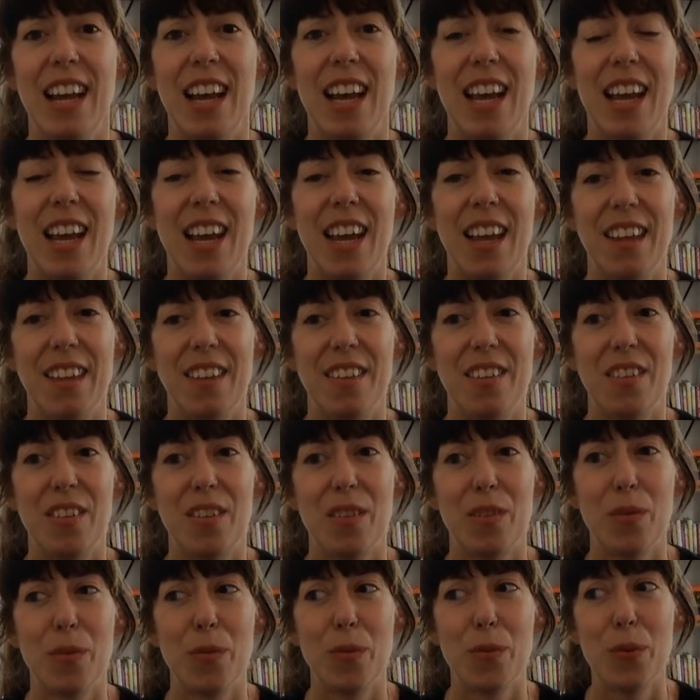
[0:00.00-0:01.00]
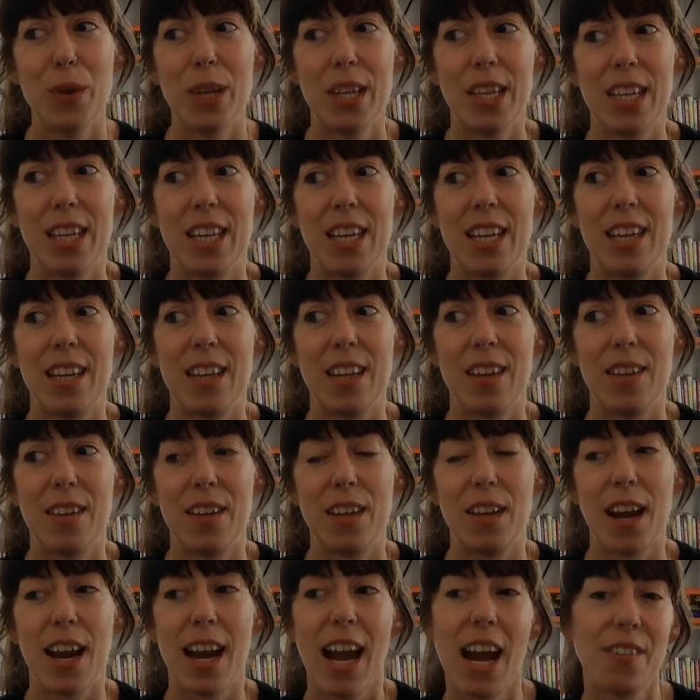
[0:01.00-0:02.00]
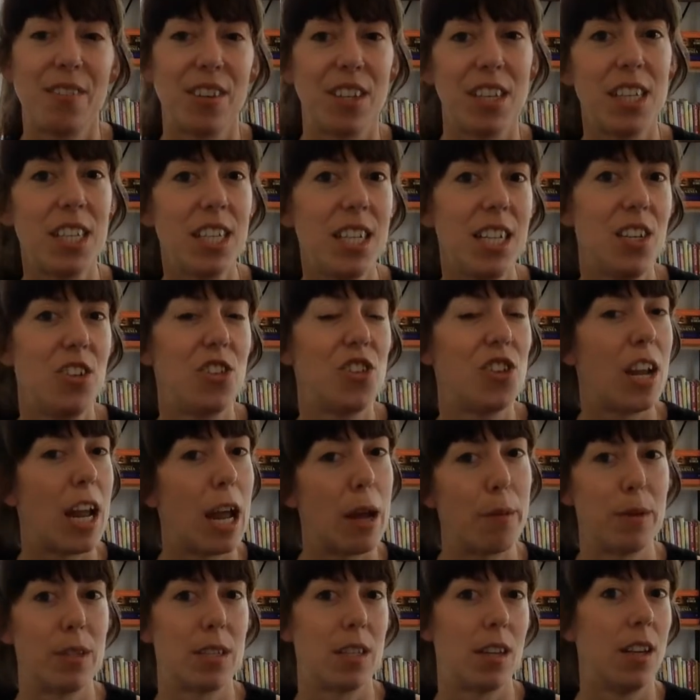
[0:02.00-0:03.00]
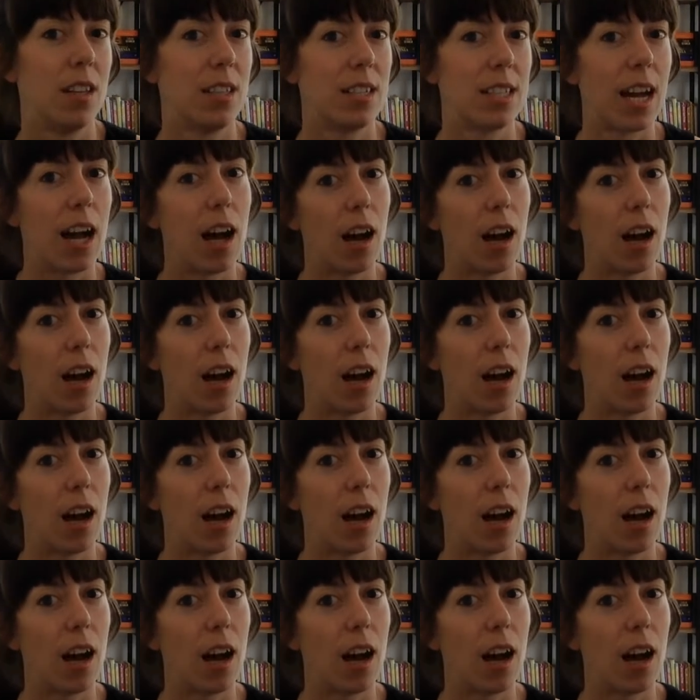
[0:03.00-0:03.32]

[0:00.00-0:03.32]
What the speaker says: and really I have to teach Amazon's